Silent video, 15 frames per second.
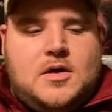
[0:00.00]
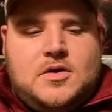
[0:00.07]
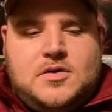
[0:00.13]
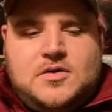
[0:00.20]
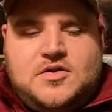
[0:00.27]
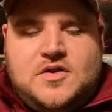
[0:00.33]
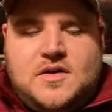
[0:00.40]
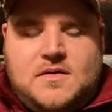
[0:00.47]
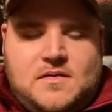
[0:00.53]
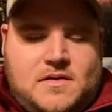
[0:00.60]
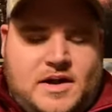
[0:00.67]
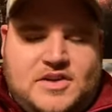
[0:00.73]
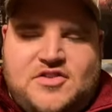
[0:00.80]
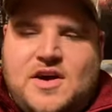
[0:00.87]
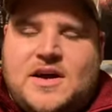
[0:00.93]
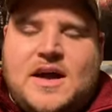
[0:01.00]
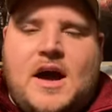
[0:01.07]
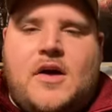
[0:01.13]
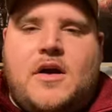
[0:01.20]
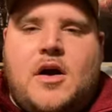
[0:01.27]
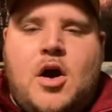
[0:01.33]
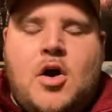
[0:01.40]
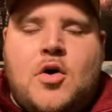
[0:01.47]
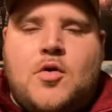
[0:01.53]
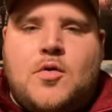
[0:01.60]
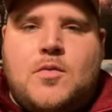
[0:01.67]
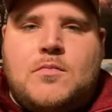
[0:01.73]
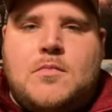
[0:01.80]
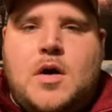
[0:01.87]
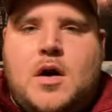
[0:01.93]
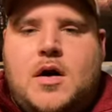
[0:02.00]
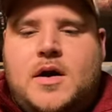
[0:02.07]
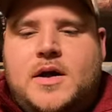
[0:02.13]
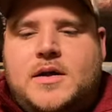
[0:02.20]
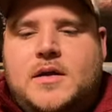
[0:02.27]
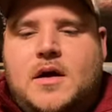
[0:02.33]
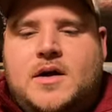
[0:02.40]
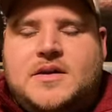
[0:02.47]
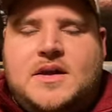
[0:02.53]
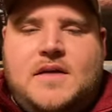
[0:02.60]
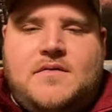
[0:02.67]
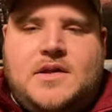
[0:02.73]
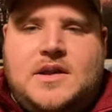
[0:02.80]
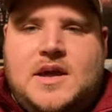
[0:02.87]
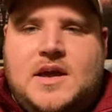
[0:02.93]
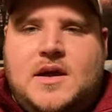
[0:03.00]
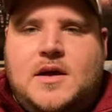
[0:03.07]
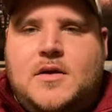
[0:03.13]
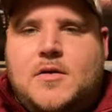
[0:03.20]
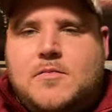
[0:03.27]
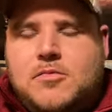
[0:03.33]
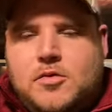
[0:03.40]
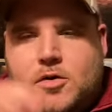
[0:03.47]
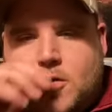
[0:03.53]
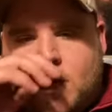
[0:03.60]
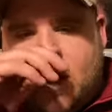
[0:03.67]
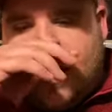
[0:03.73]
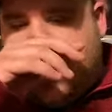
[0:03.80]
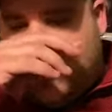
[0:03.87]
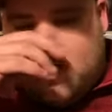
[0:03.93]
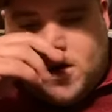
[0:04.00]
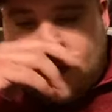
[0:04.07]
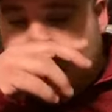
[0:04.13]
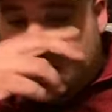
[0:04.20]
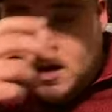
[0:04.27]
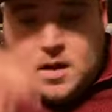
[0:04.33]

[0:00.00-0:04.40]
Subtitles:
check out at home on DVD or Blu-ray or